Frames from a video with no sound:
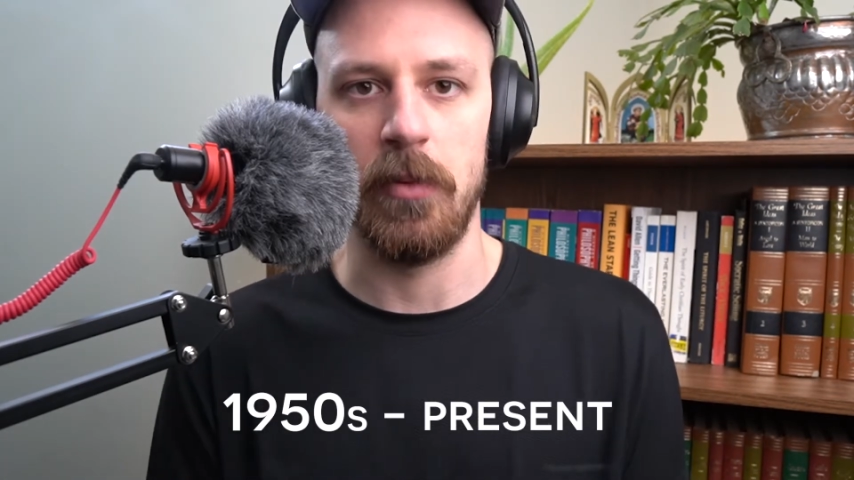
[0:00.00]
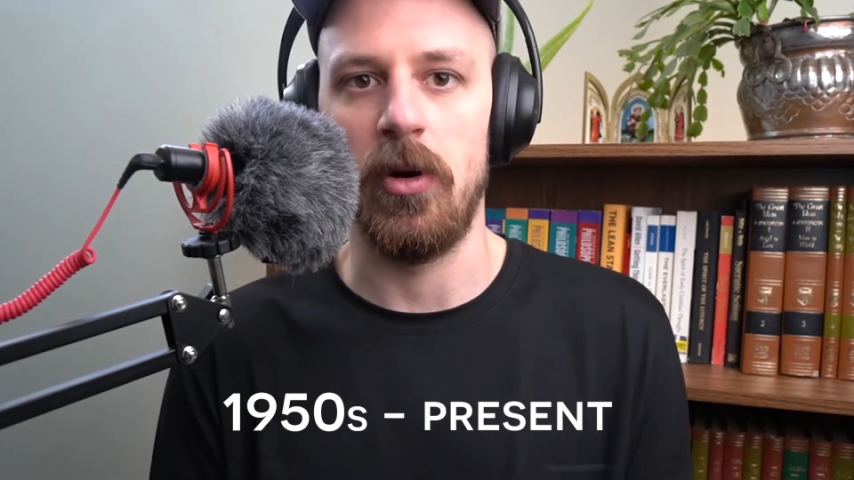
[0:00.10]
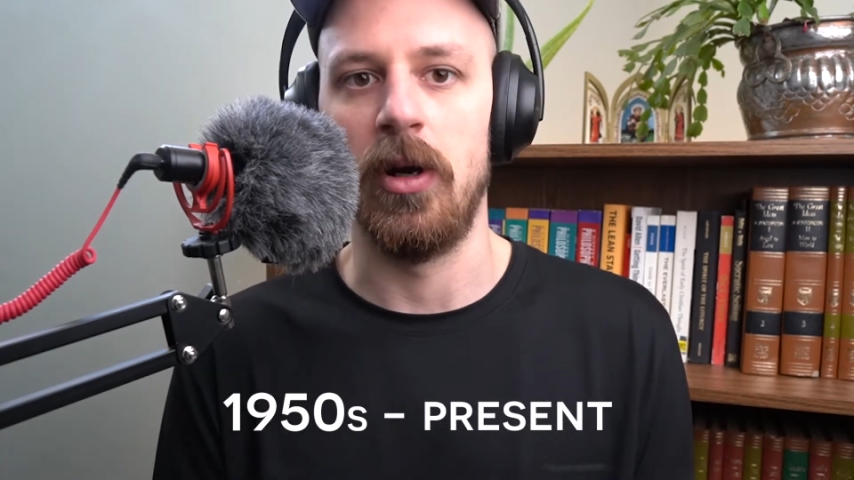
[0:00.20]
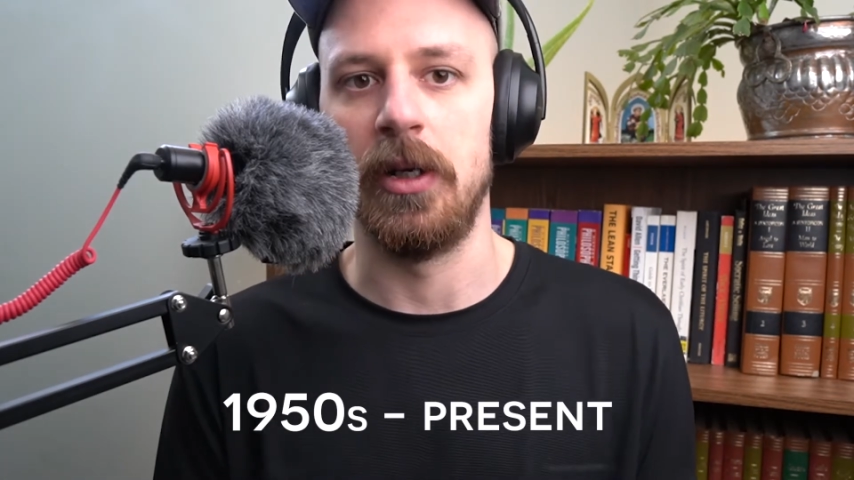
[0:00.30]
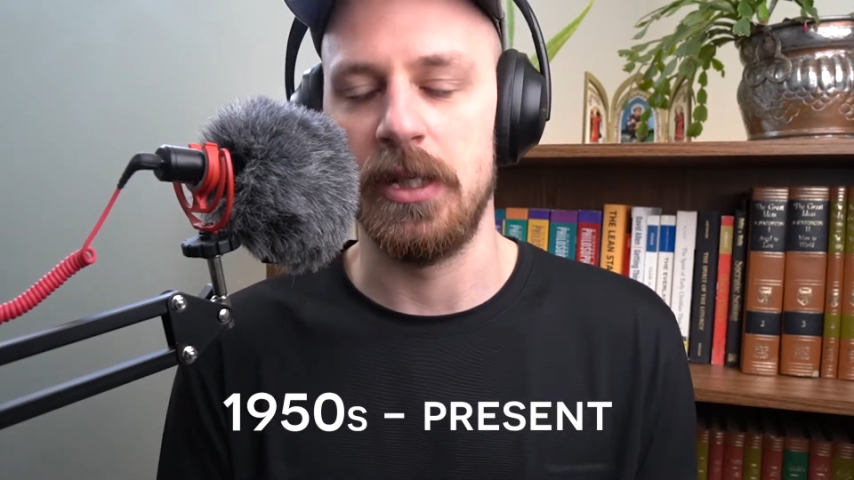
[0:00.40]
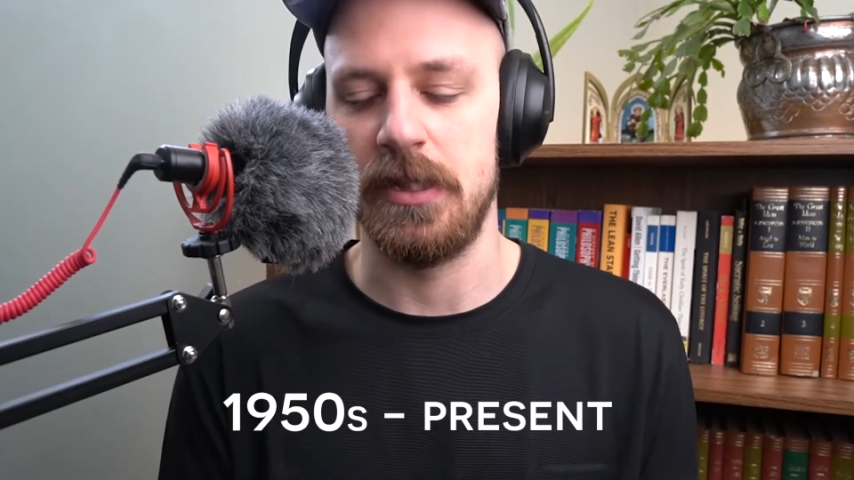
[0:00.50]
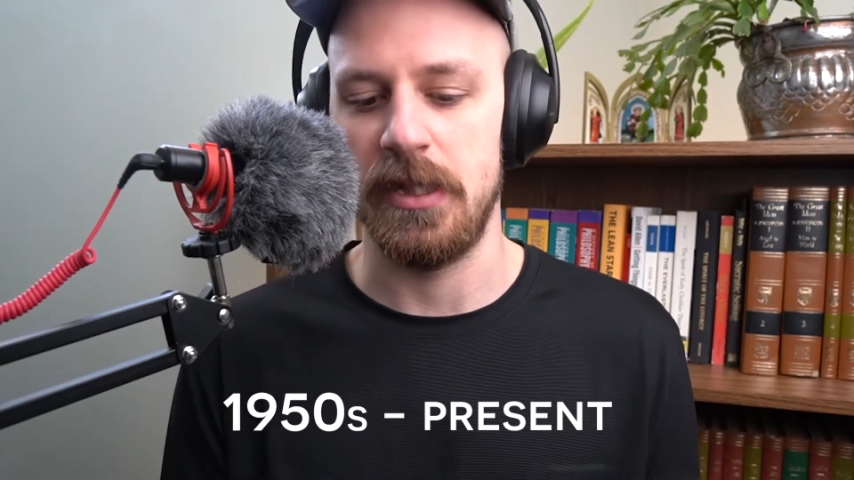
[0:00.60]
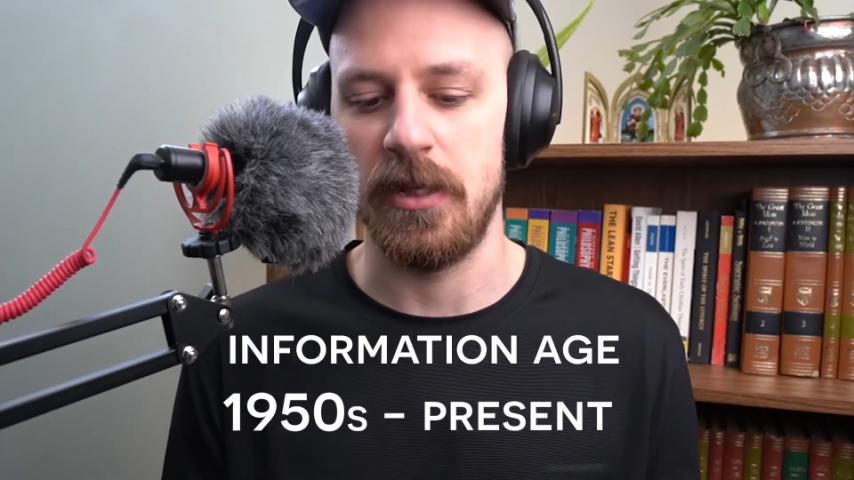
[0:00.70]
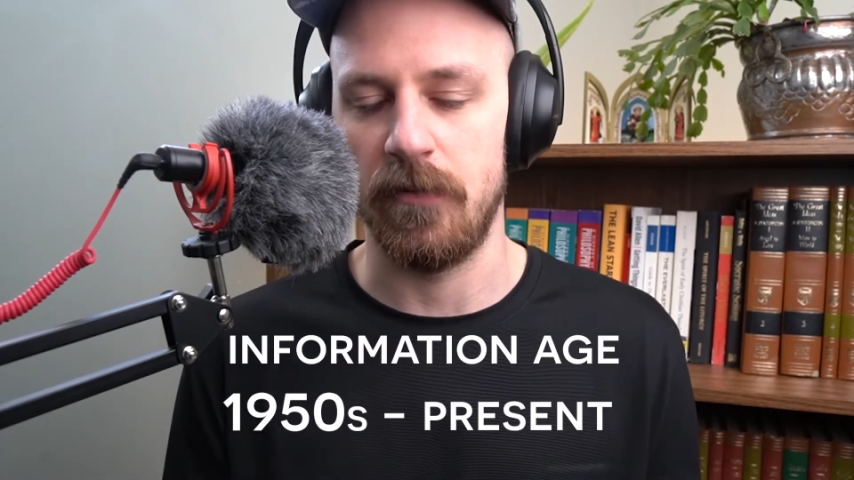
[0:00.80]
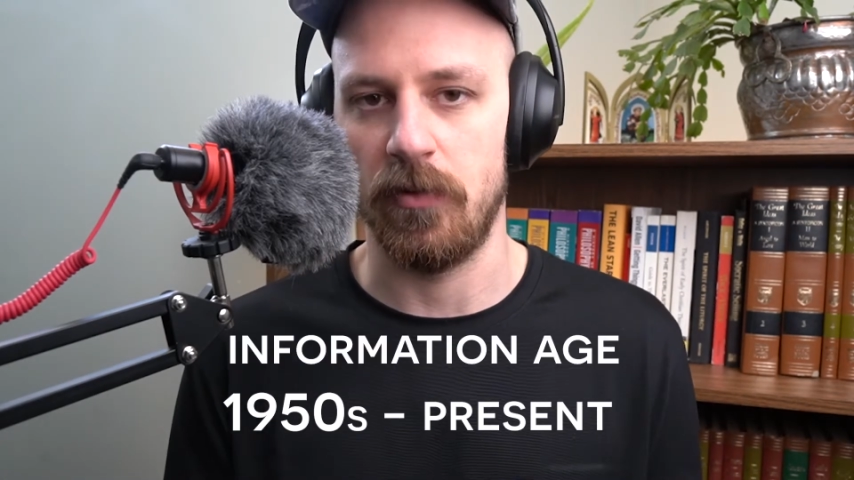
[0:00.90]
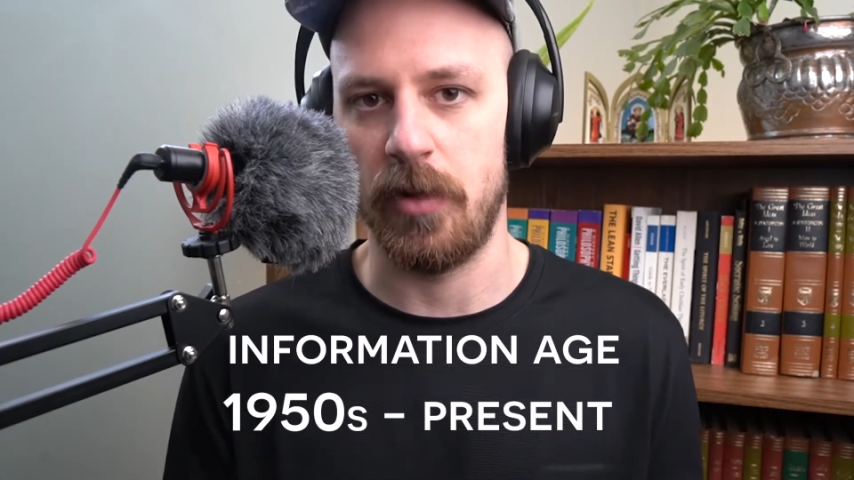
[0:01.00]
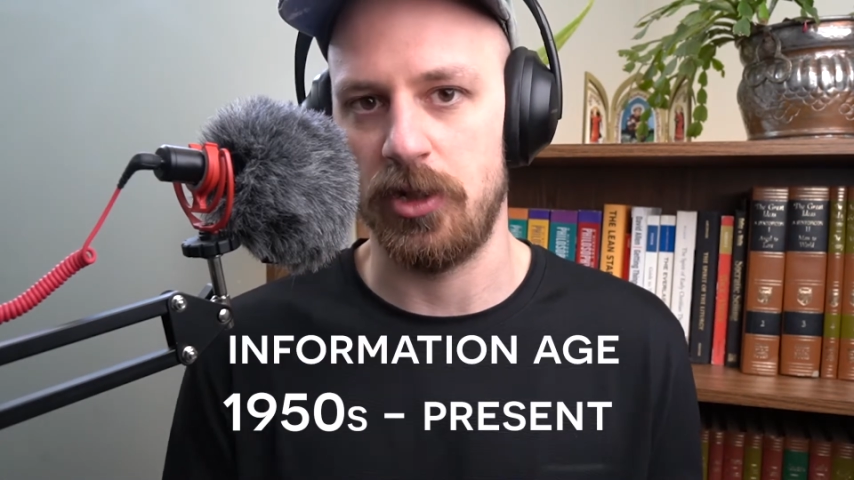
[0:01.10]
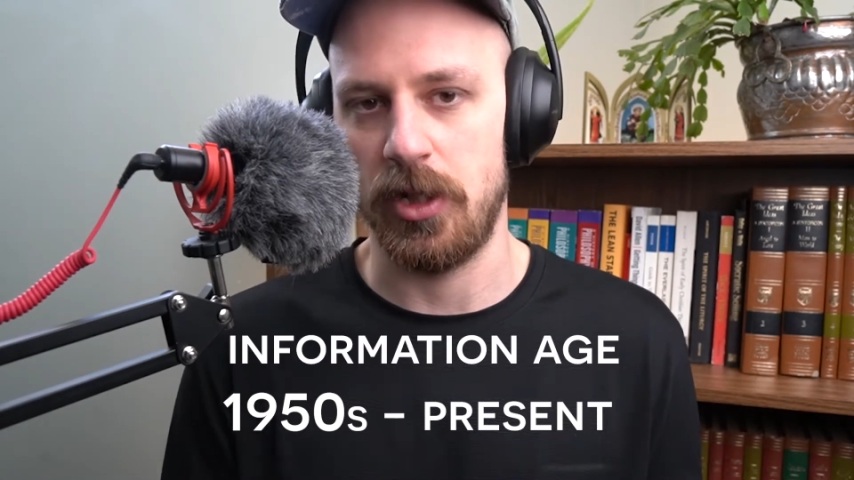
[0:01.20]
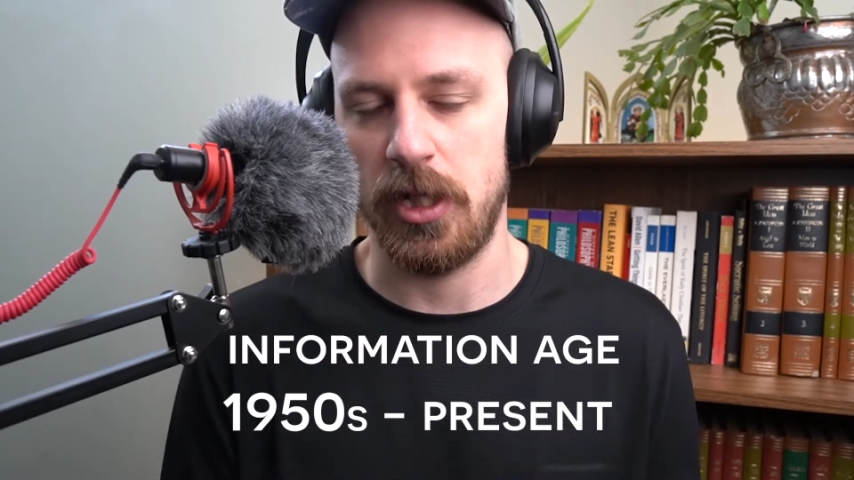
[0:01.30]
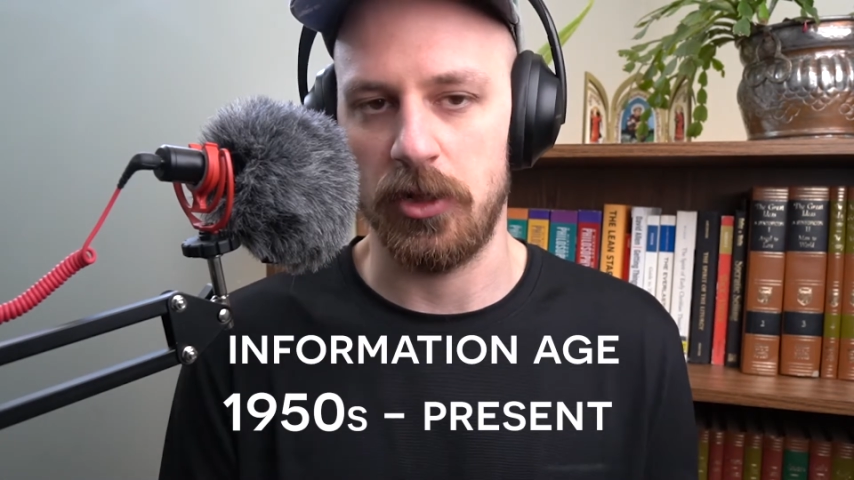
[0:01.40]
upon is the
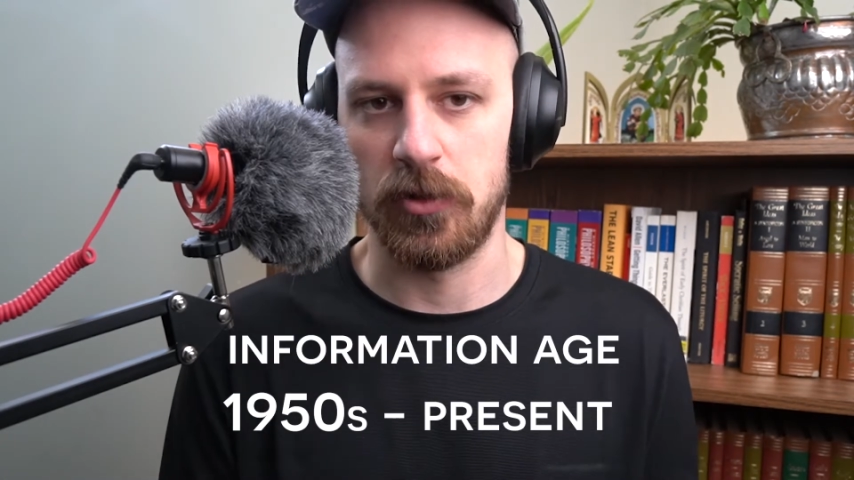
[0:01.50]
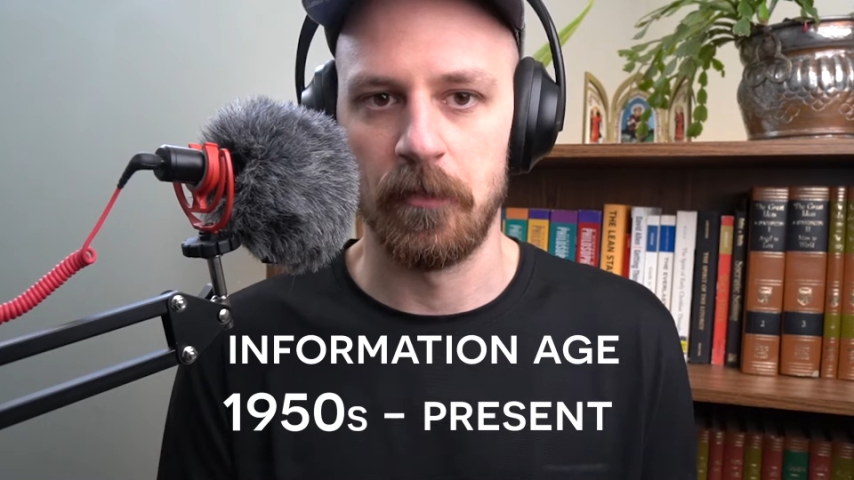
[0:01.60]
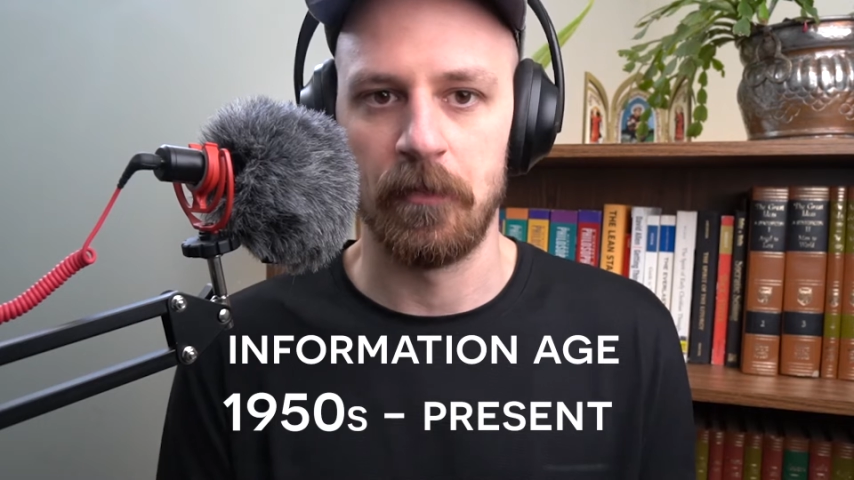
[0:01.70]
information age.